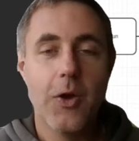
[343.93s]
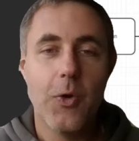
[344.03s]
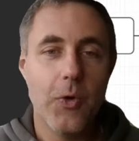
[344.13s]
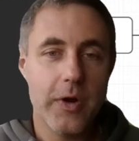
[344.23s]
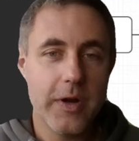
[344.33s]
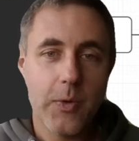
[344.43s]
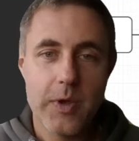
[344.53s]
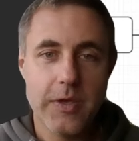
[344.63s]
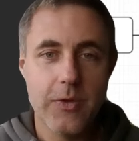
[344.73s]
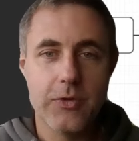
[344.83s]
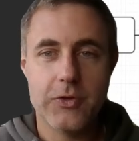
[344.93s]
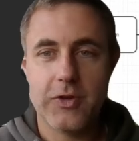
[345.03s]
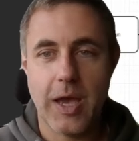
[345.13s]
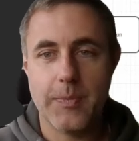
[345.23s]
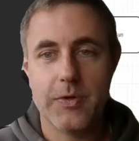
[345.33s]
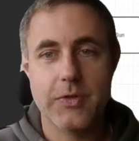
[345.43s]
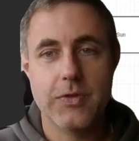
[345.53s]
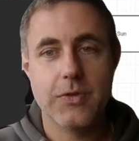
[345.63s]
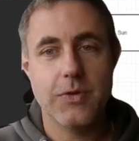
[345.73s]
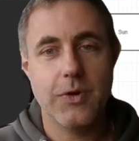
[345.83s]
or we use chapters
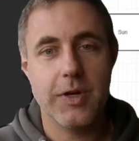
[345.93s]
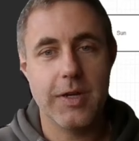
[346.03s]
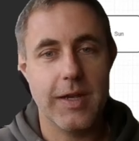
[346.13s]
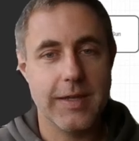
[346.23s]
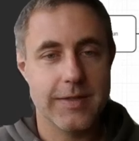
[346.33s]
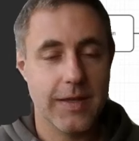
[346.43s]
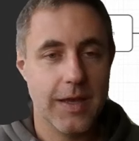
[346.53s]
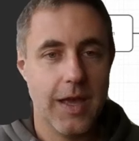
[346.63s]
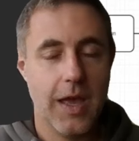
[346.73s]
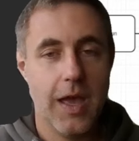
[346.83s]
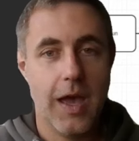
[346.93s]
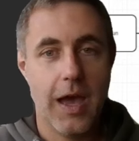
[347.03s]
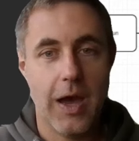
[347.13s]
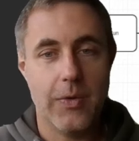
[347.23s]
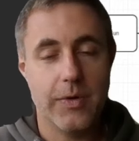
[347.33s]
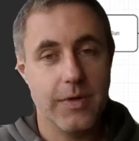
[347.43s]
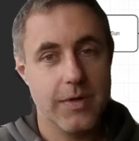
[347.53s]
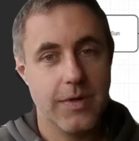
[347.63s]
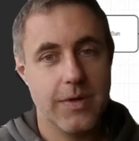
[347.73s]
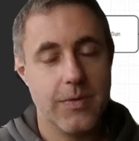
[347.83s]
to organize our
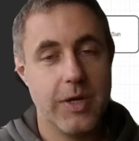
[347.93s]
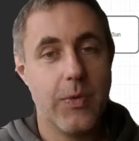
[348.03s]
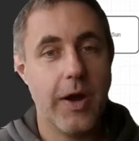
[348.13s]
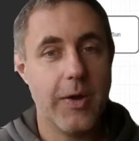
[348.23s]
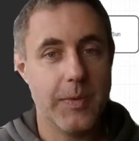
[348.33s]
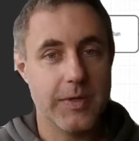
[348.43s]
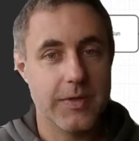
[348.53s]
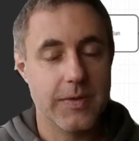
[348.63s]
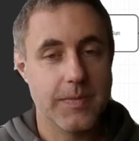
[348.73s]
requirements.